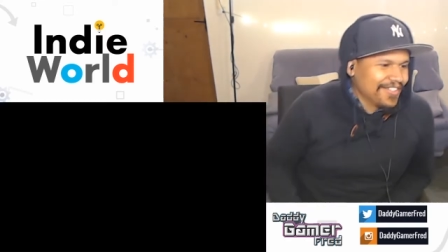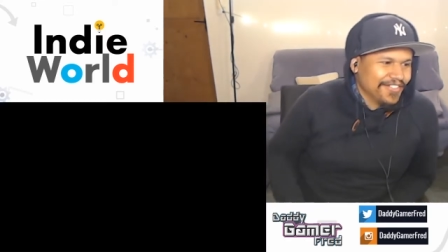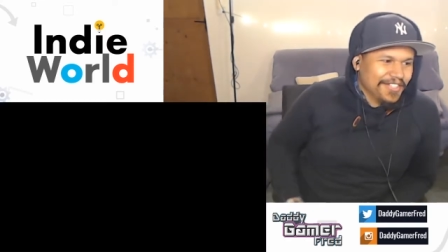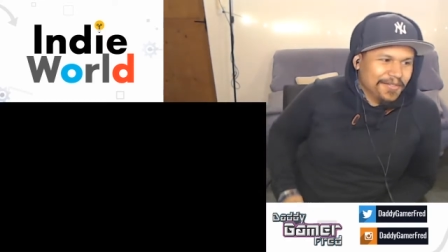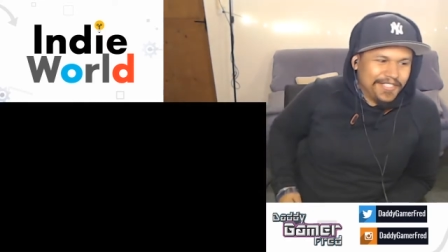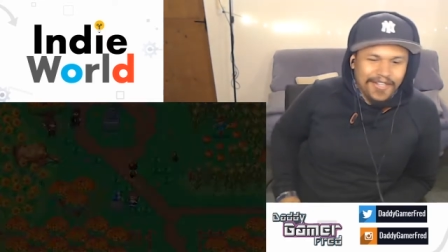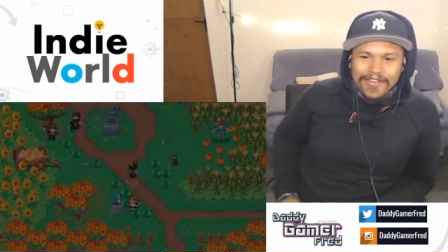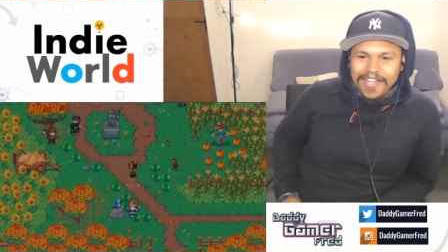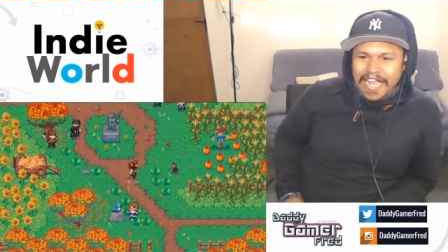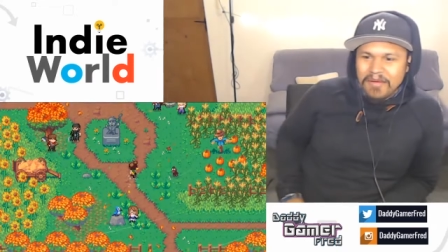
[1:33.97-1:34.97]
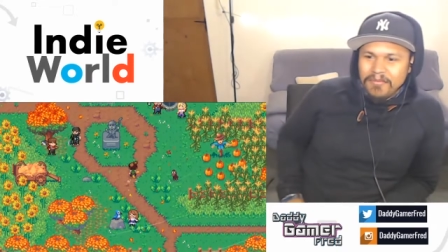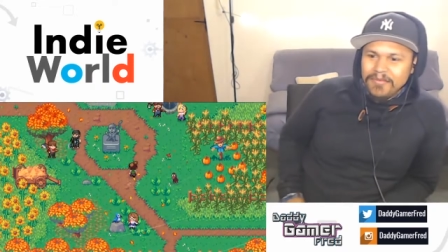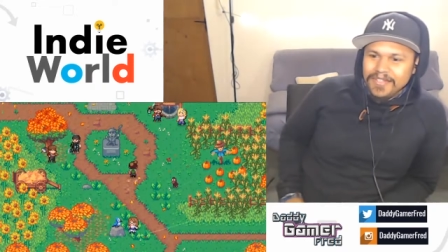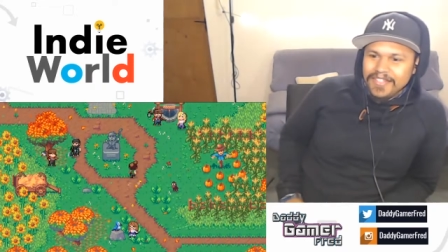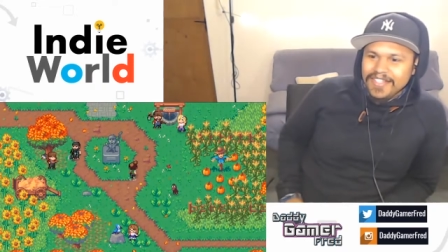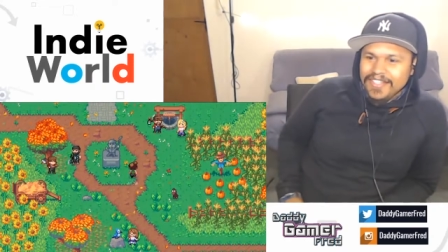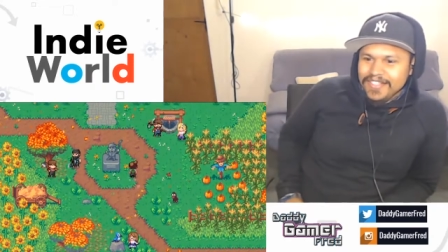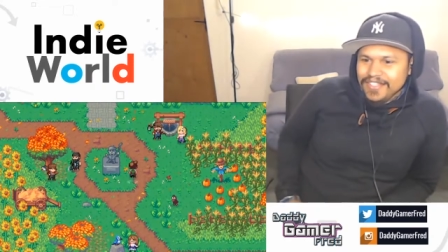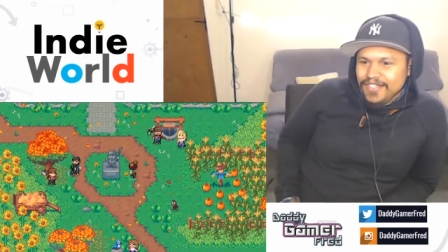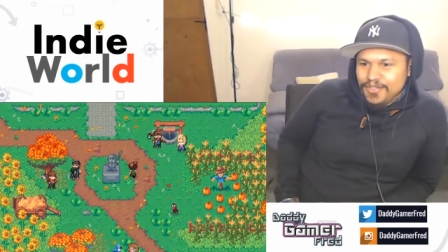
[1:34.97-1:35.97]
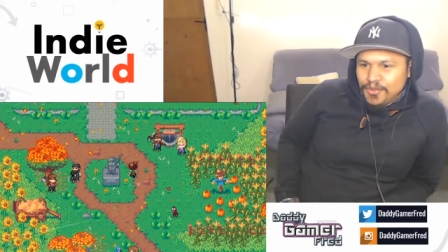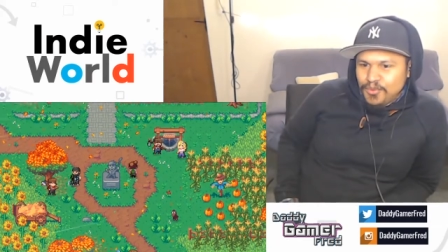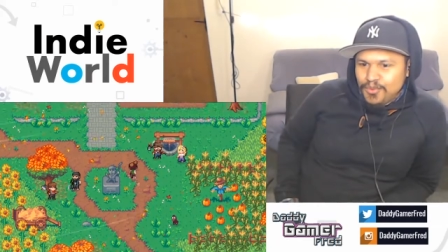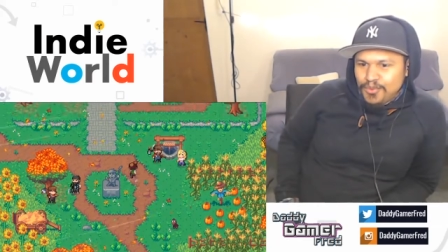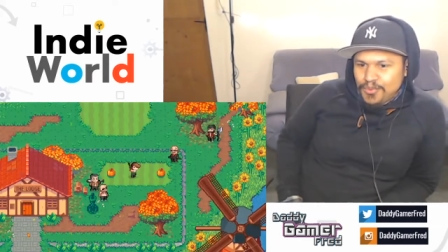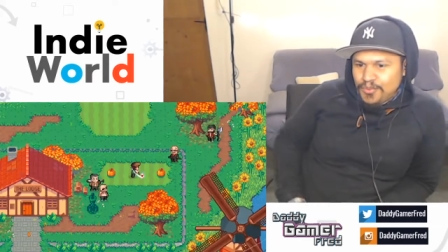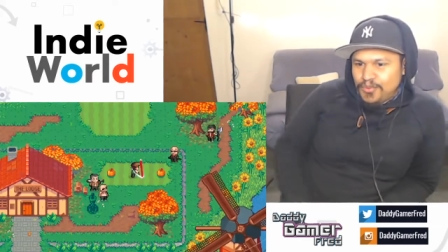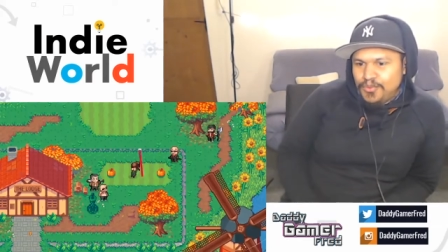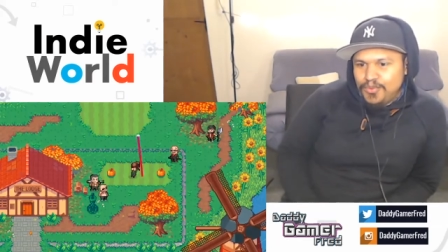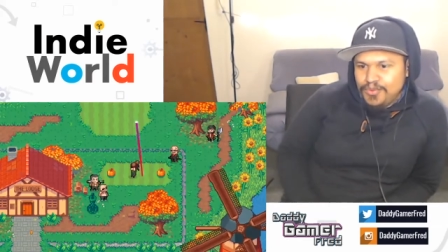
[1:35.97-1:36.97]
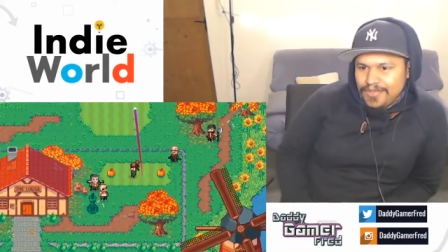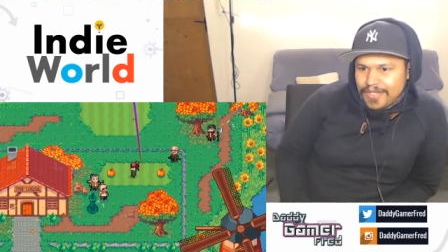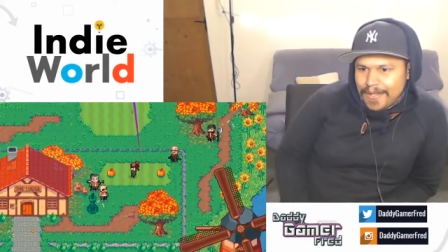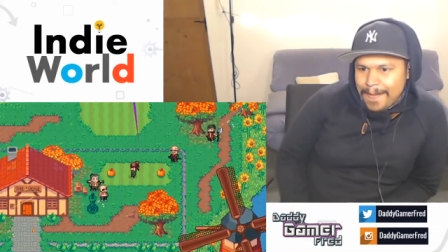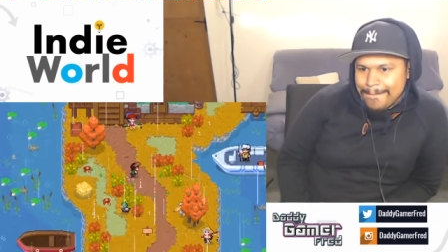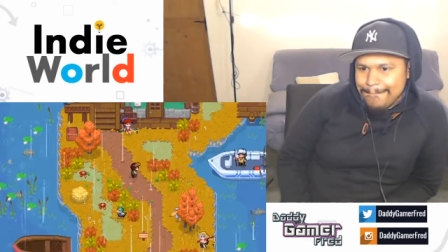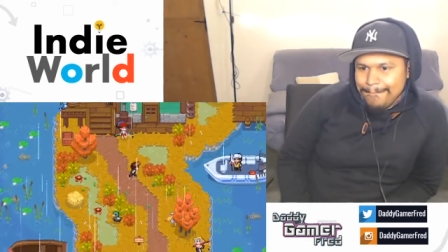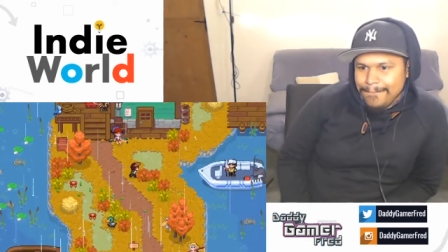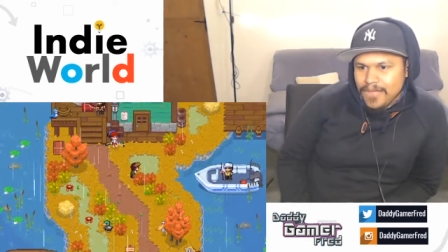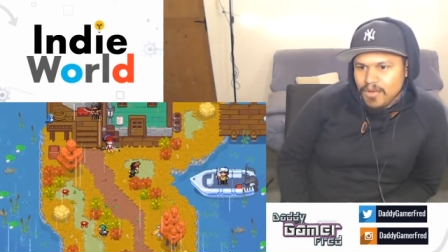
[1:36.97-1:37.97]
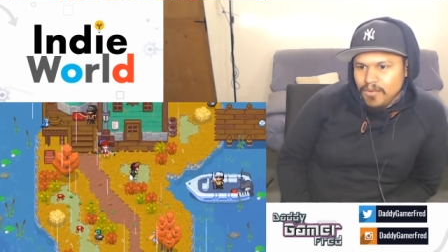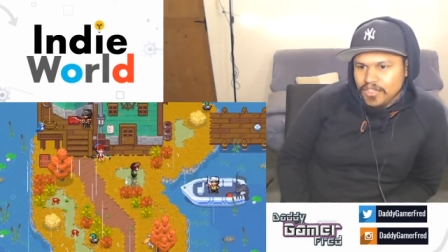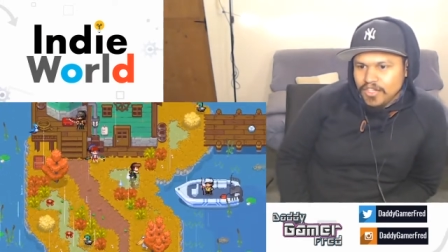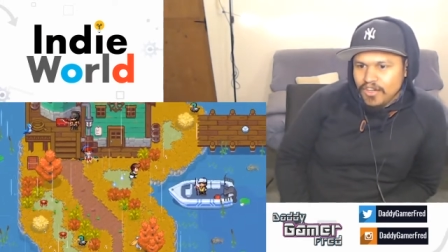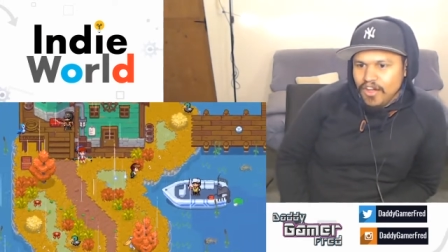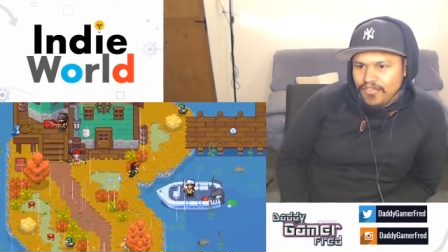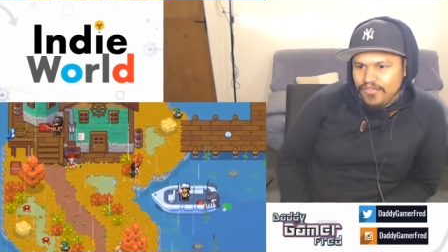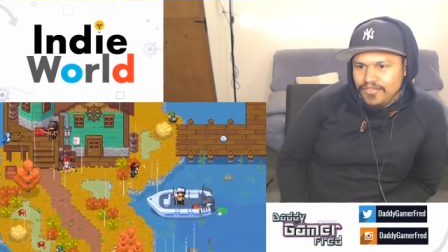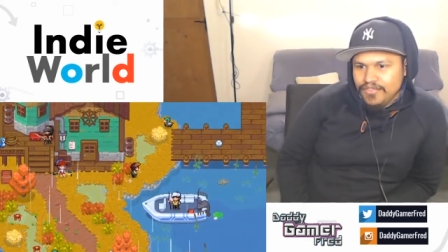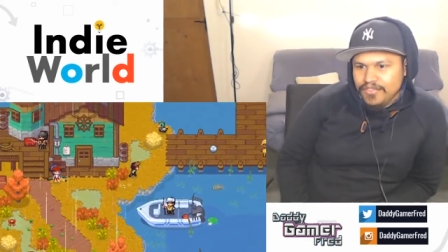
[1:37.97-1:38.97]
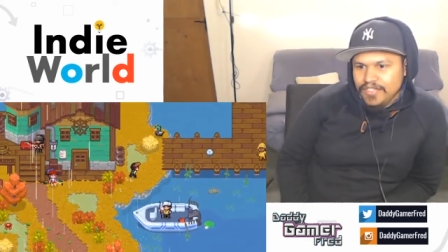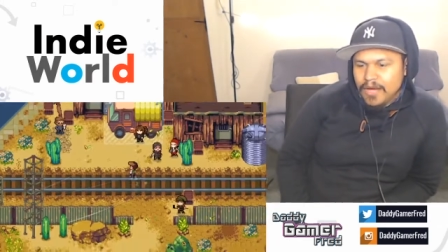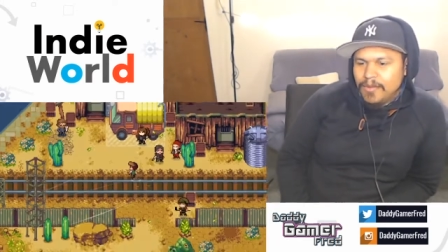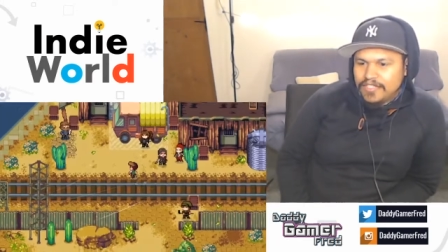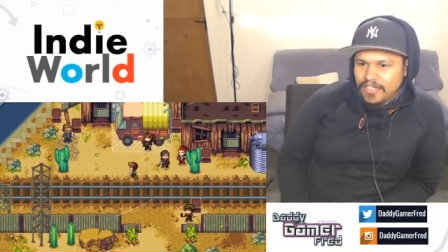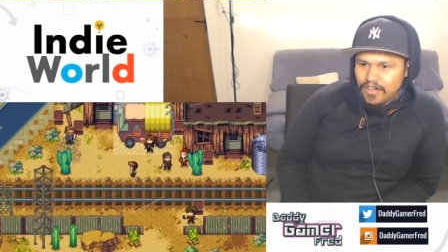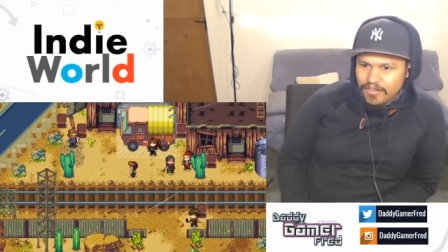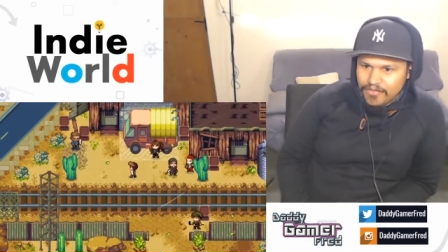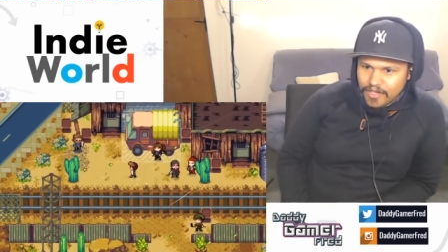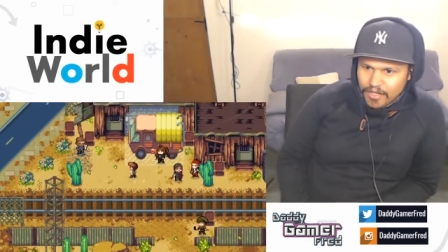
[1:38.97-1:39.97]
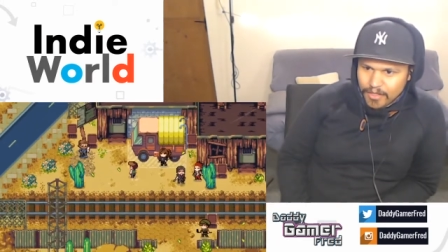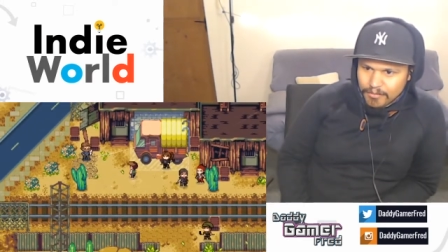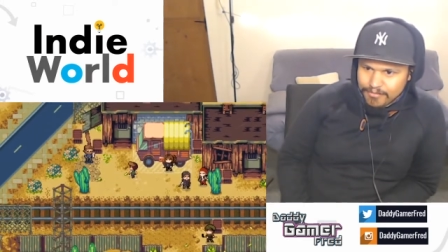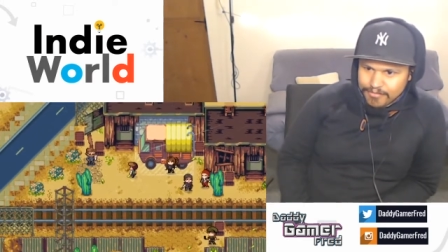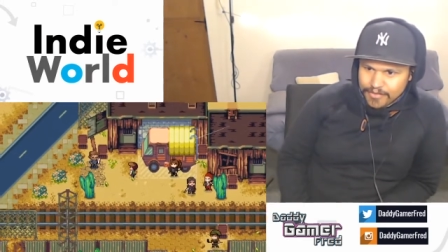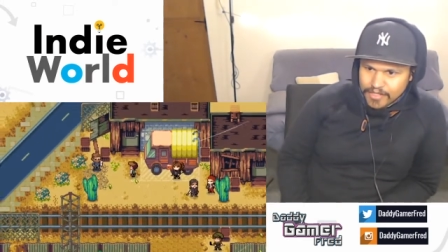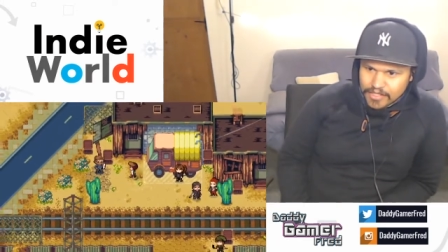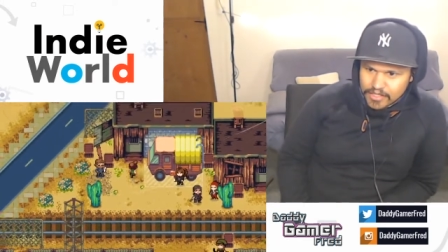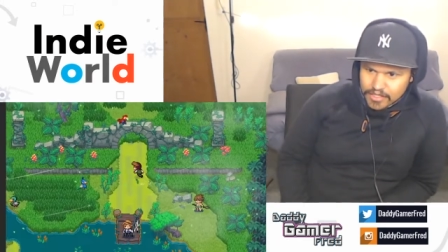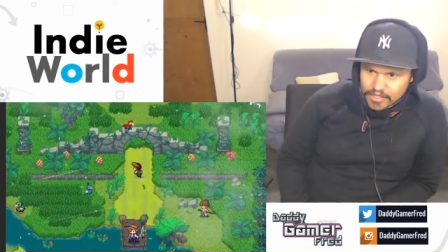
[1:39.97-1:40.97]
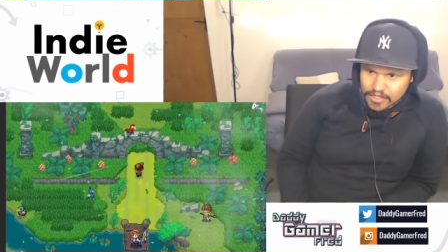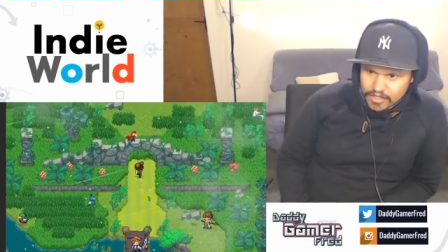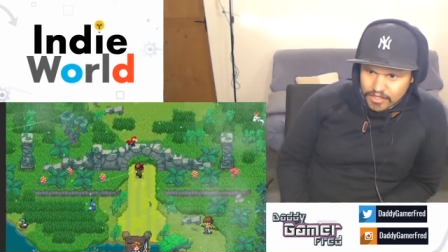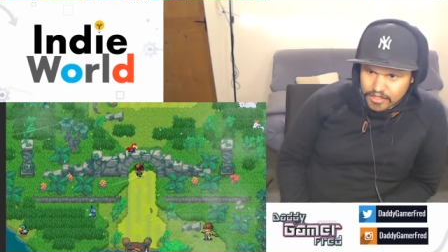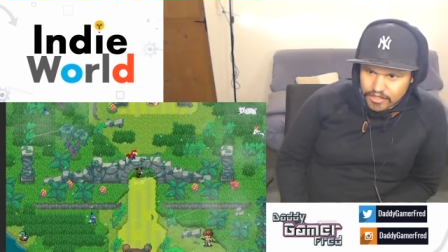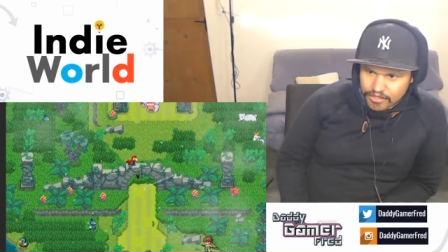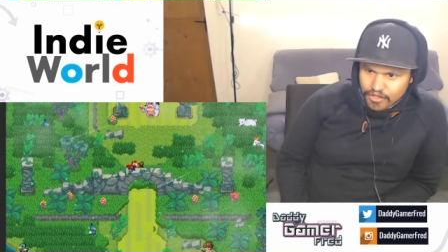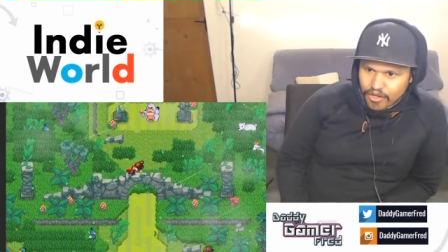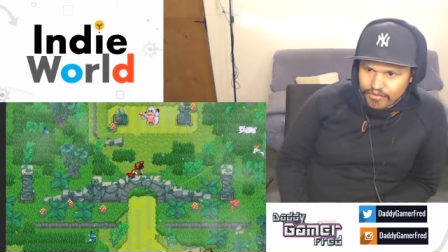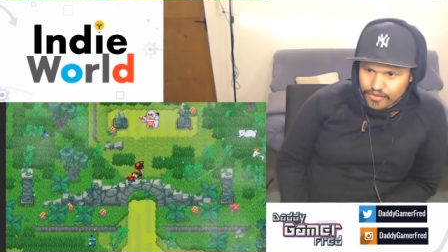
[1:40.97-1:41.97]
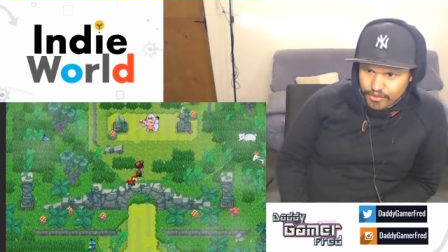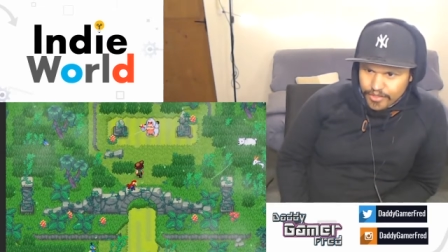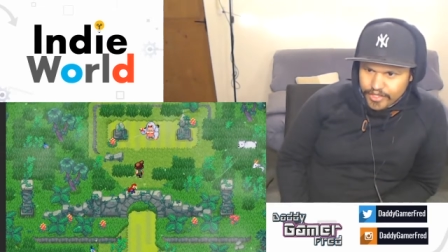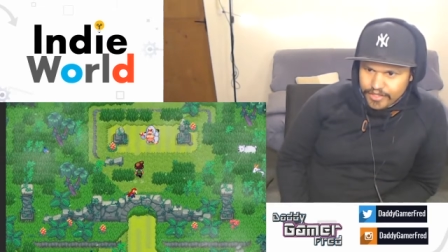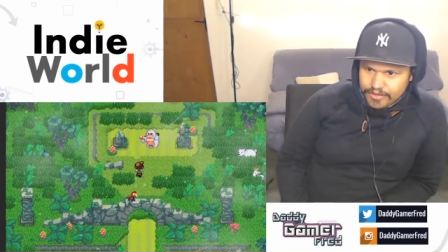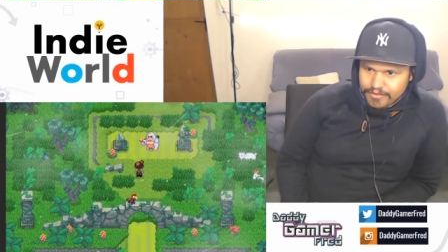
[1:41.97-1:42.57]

I thought they were showing a game. Ooh. What the golf? Not what the golf. Um, golf story.